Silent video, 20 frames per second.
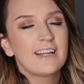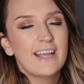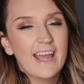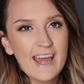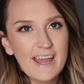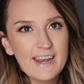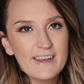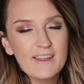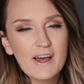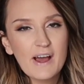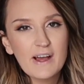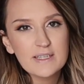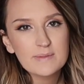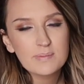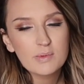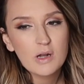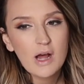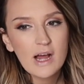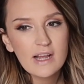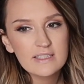again, the
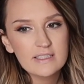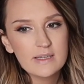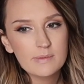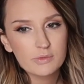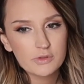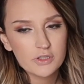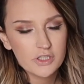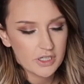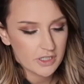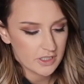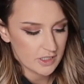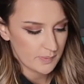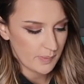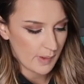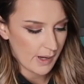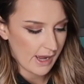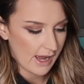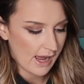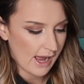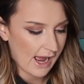hospital has nipple shields,
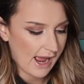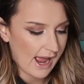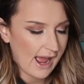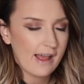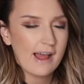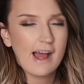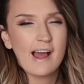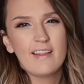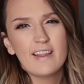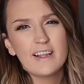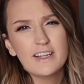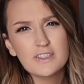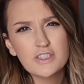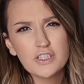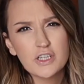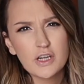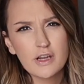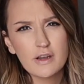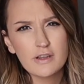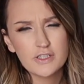but I like
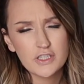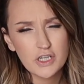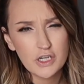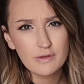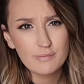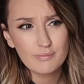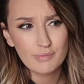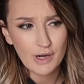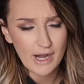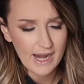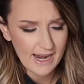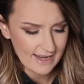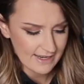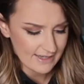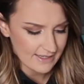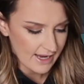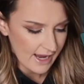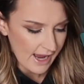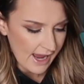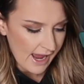a certain
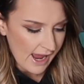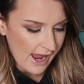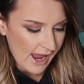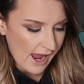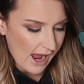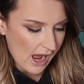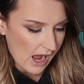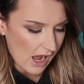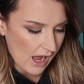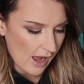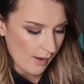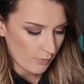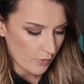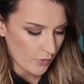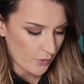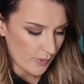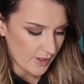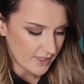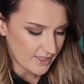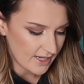brand.
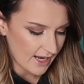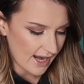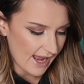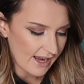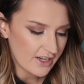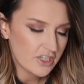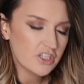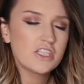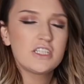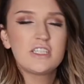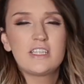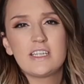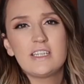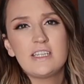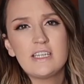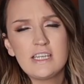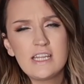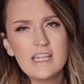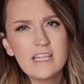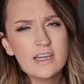With Weston, I actually
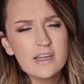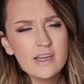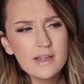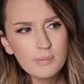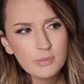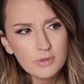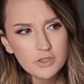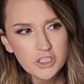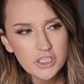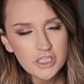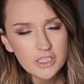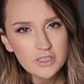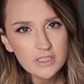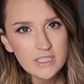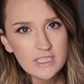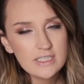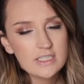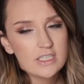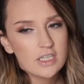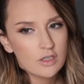didn't need a nipple shield
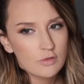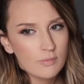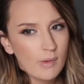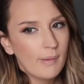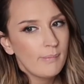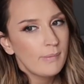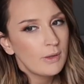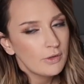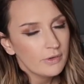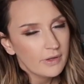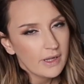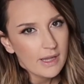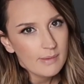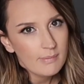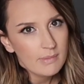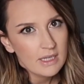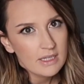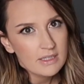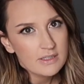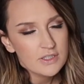until my milk
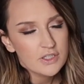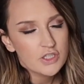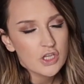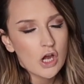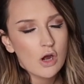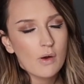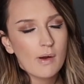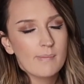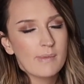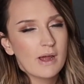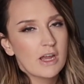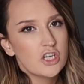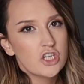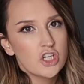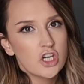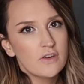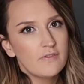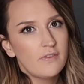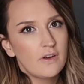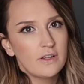came in, so I'm not
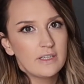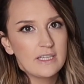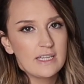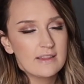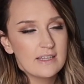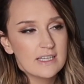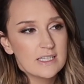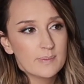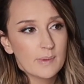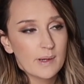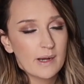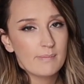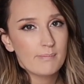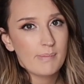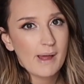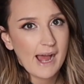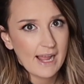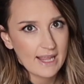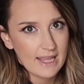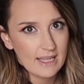sure if I'll need this, but I'm
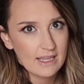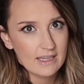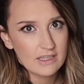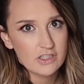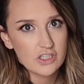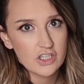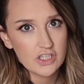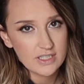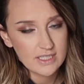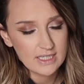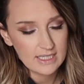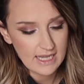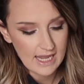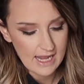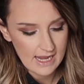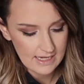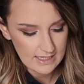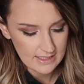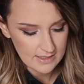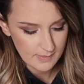packing it just in
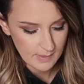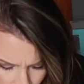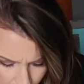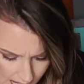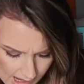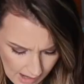case.